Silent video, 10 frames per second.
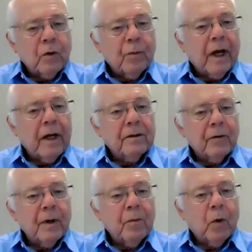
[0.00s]
you pay
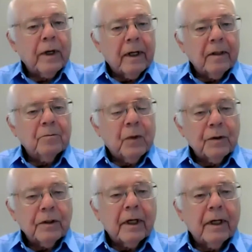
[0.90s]

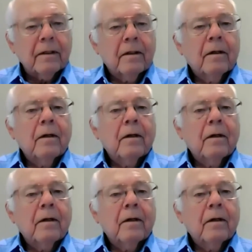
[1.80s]
3.8%